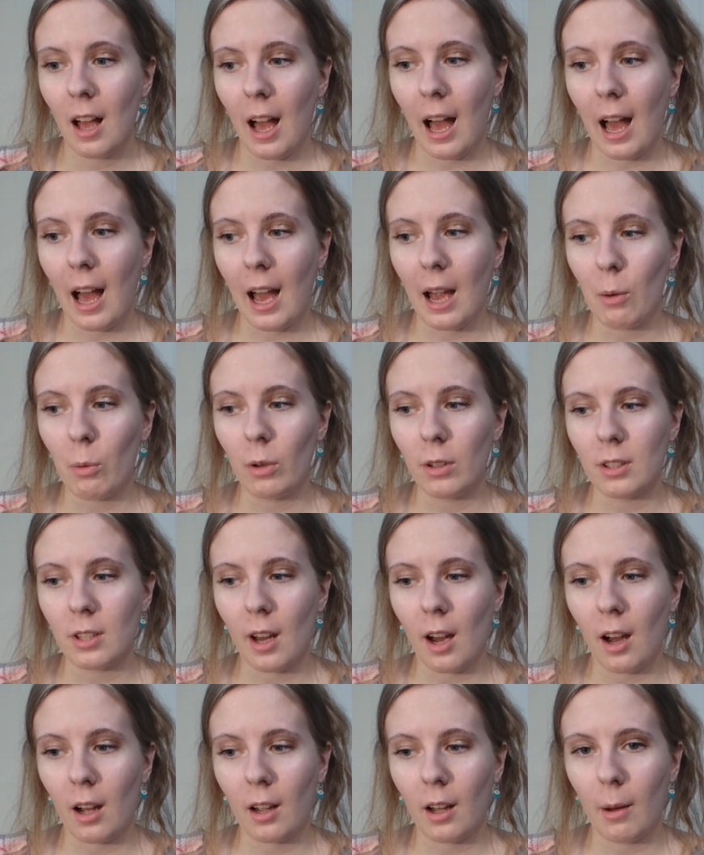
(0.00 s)
I will
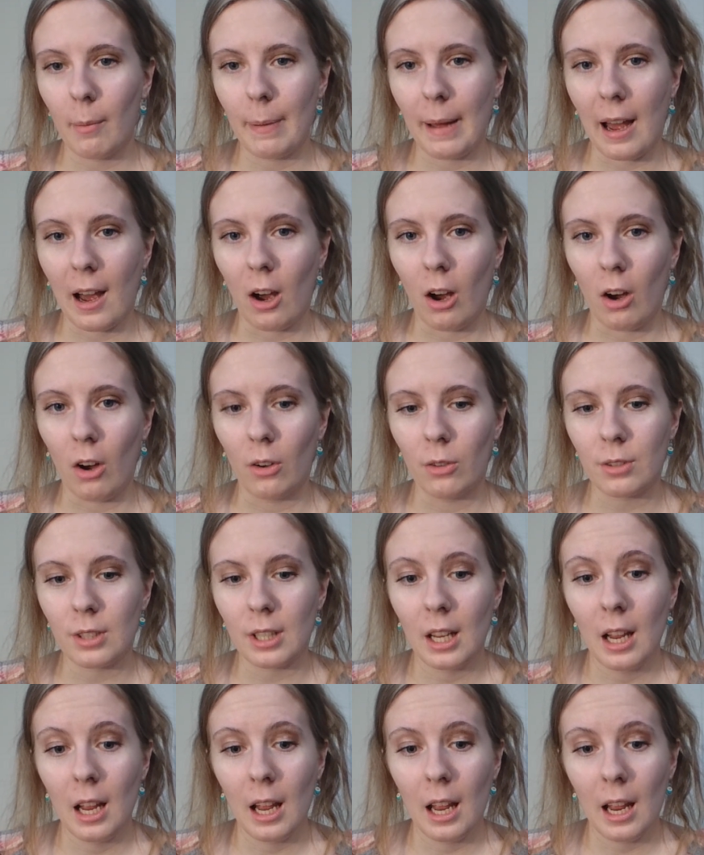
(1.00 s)
talk about
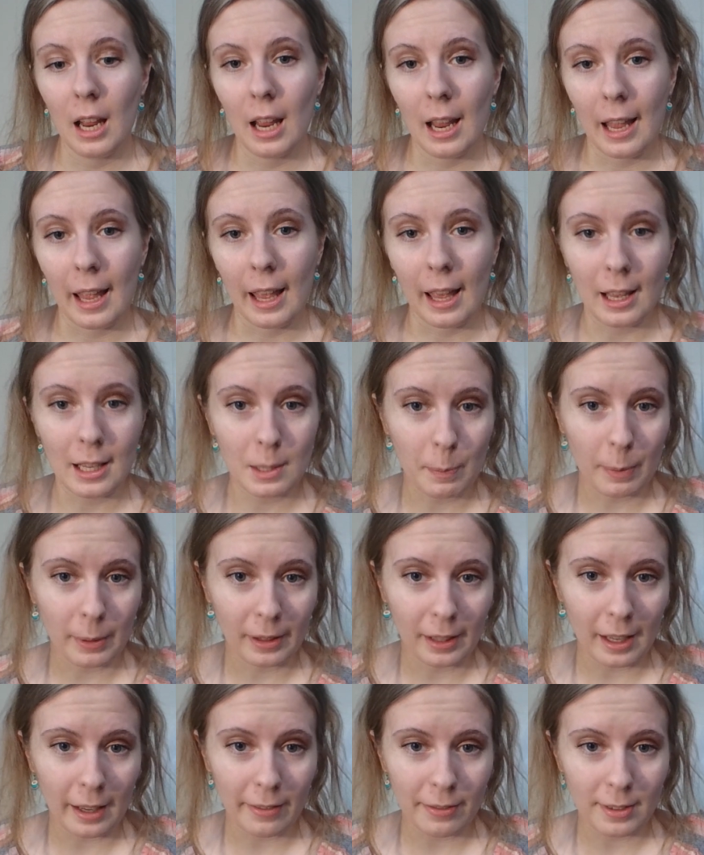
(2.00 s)
his
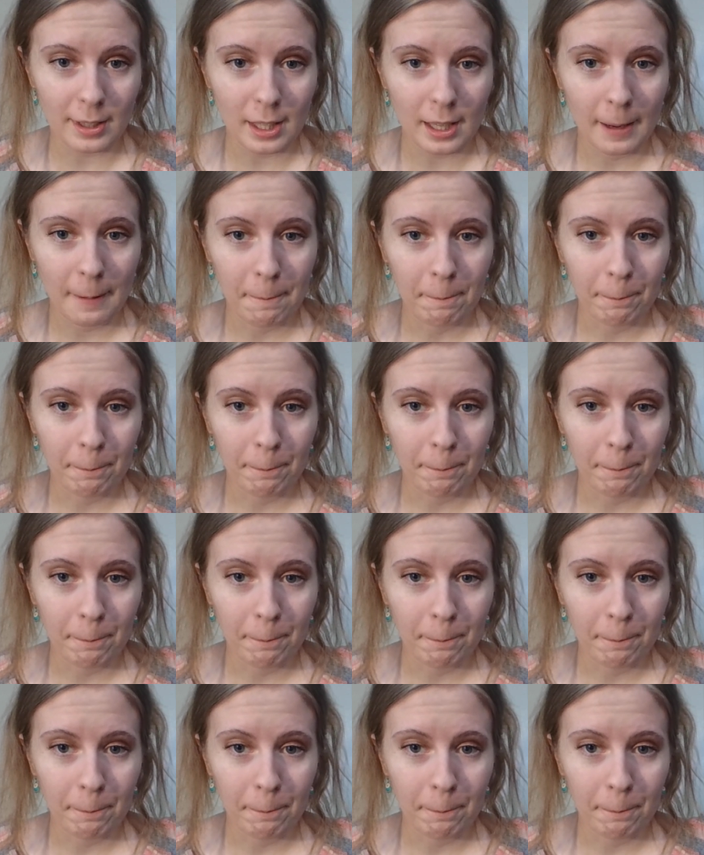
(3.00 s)
beliefs